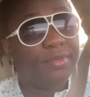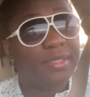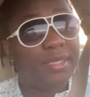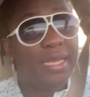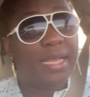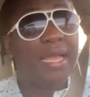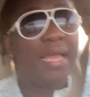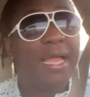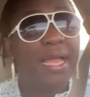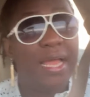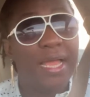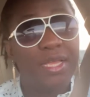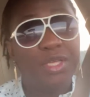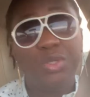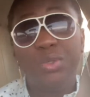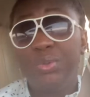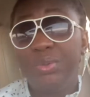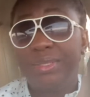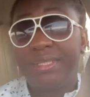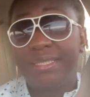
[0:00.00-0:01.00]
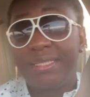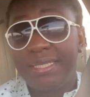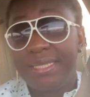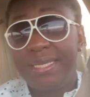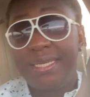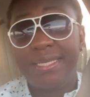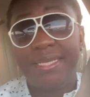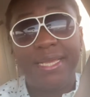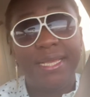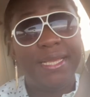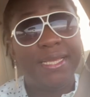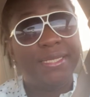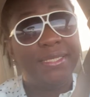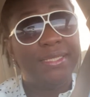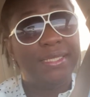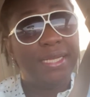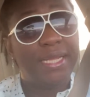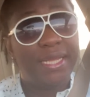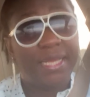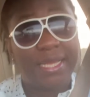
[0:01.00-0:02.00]
Are you
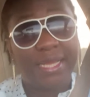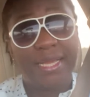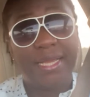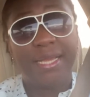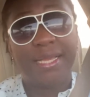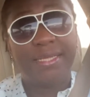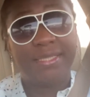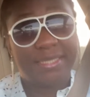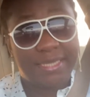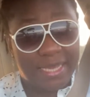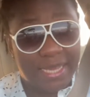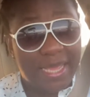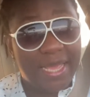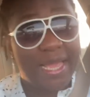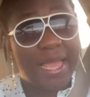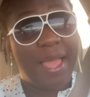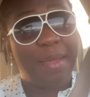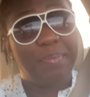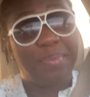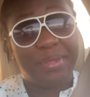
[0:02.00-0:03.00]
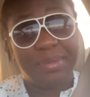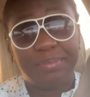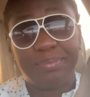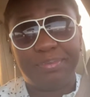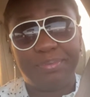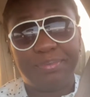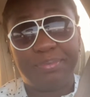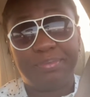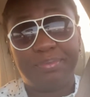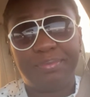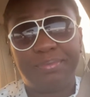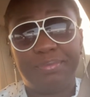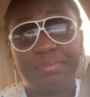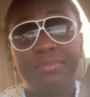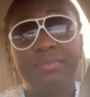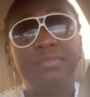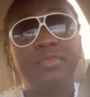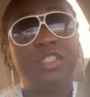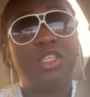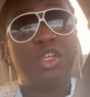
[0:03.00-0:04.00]
seeing it happen
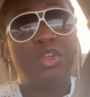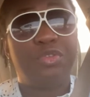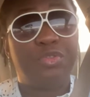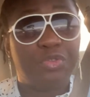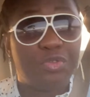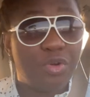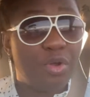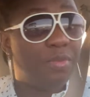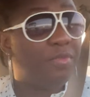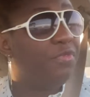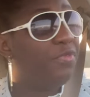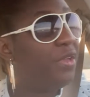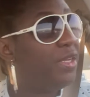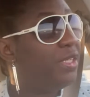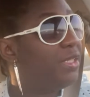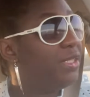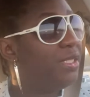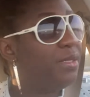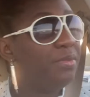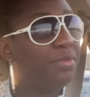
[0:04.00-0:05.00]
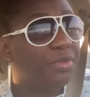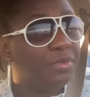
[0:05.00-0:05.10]
from victim?